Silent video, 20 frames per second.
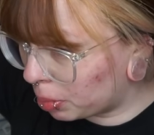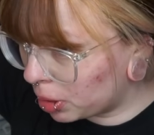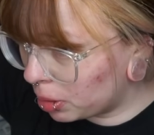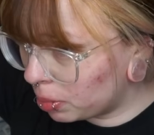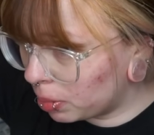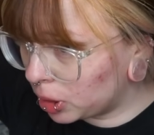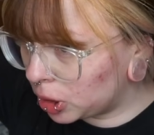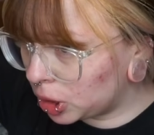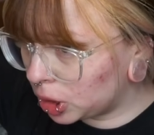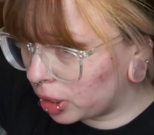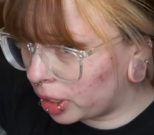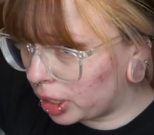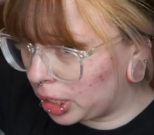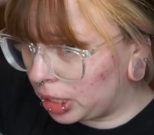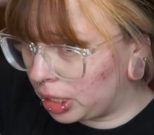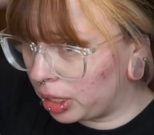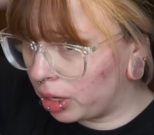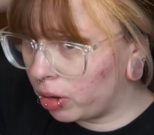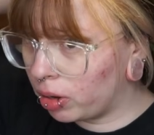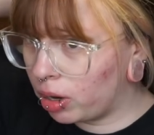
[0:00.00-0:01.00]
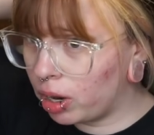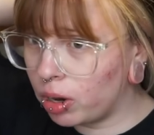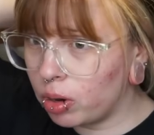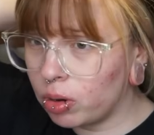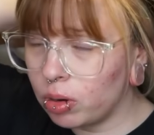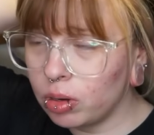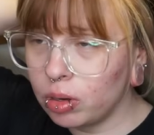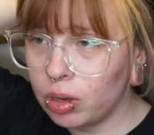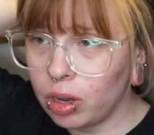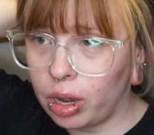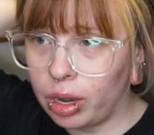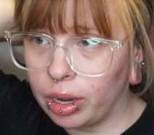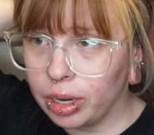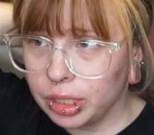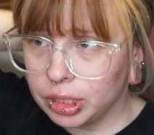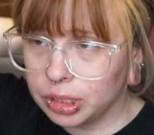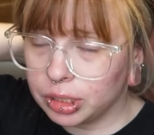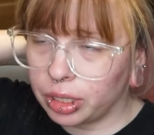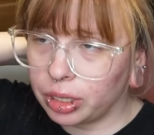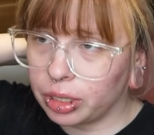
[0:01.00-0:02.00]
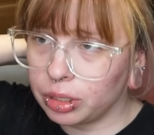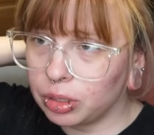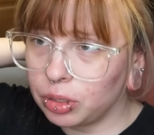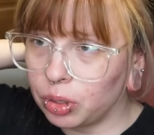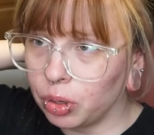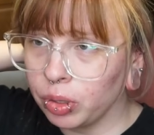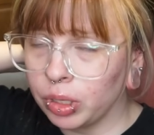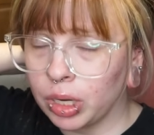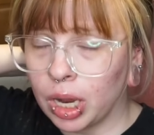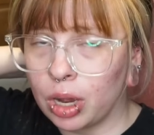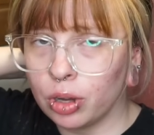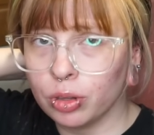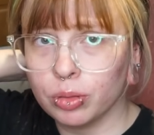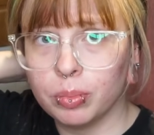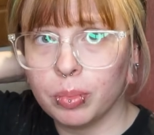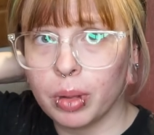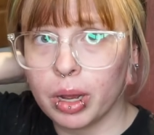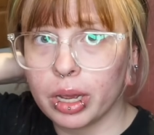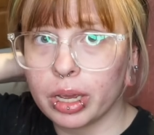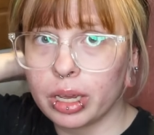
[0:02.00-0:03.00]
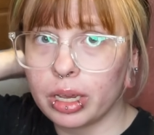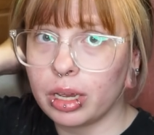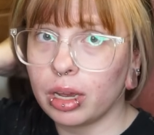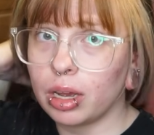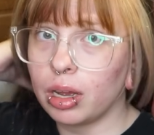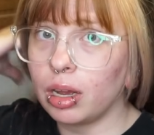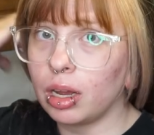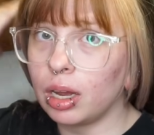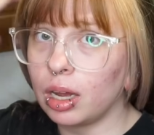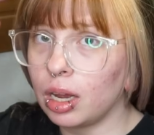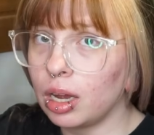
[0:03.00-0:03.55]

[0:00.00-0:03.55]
pretty much a year ago I started growing out my